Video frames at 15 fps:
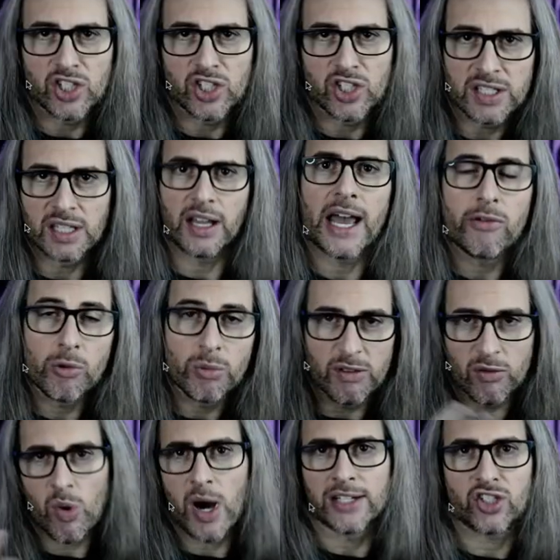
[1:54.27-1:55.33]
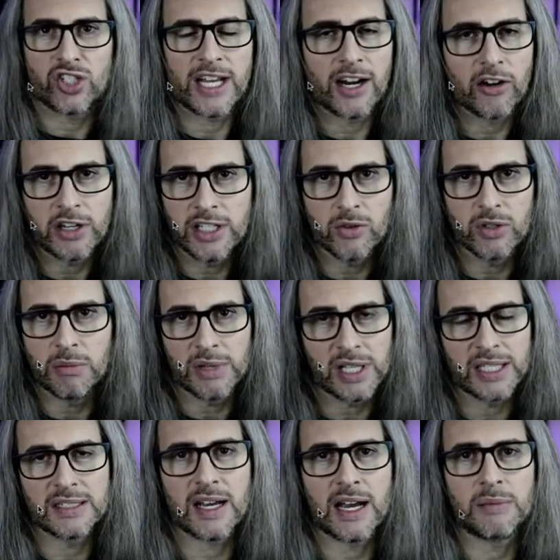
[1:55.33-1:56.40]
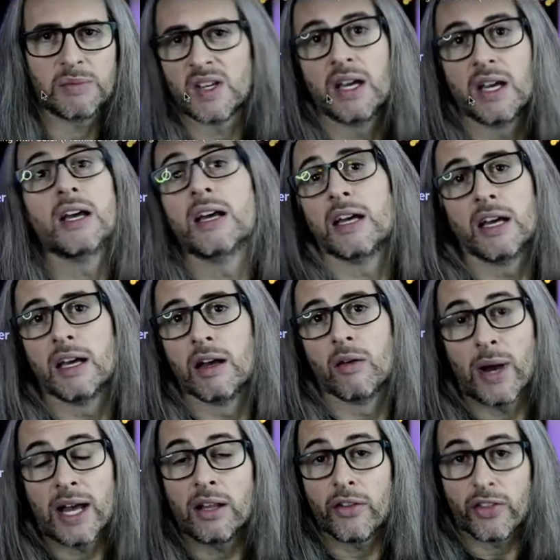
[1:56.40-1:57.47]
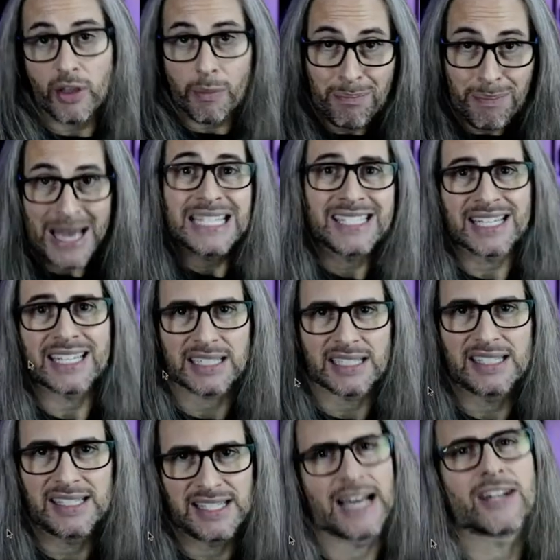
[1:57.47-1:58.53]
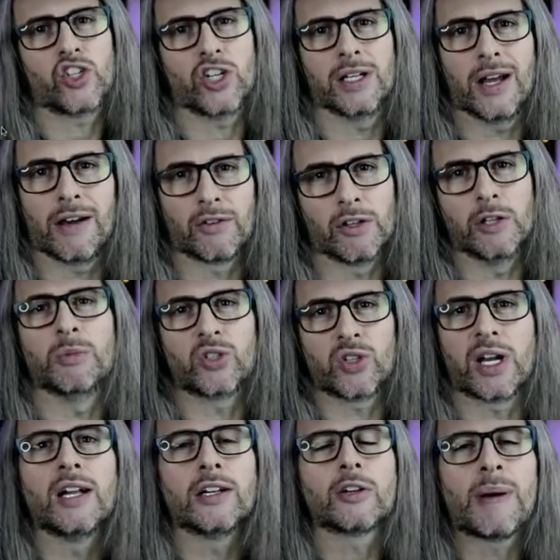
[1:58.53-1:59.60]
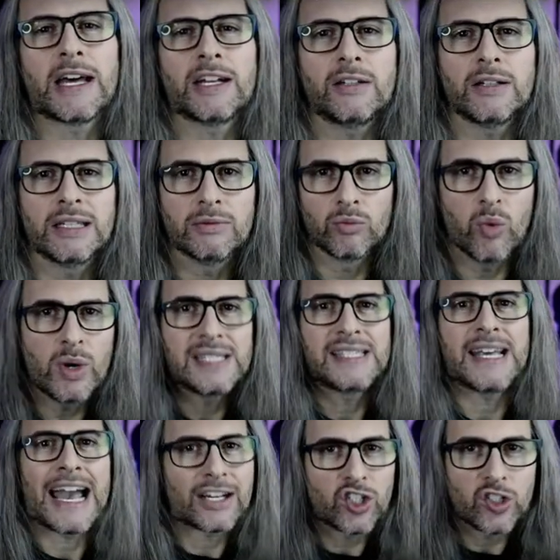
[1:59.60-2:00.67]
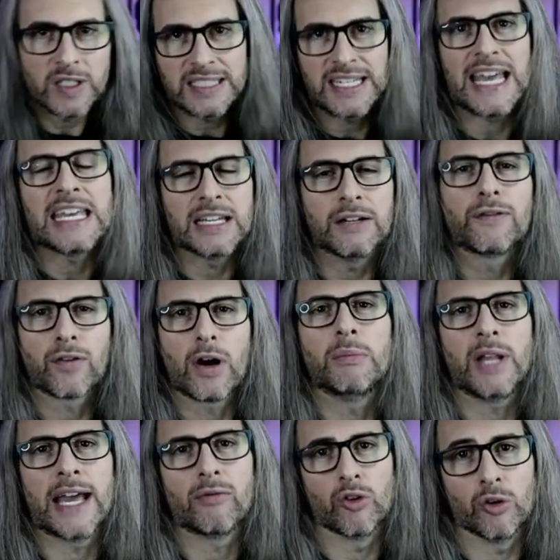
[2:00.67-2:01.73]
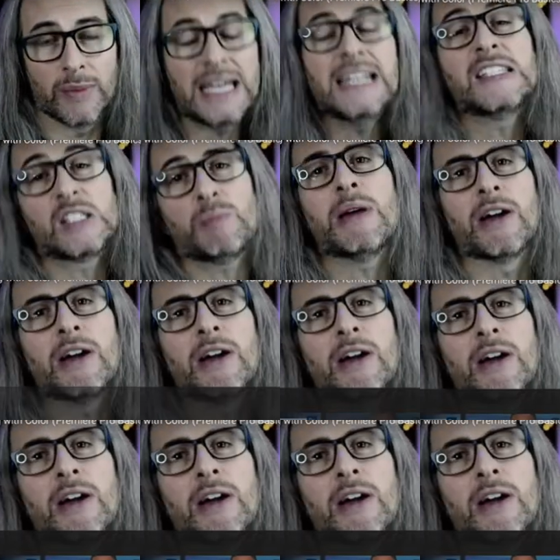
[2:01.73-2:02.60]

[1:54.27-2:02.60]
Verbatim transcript: now. Just Lightroom, you've watched Terry do it a million times. Well, the basic section of the Lumetri Color panel was actually taken from Lightroom in spirit.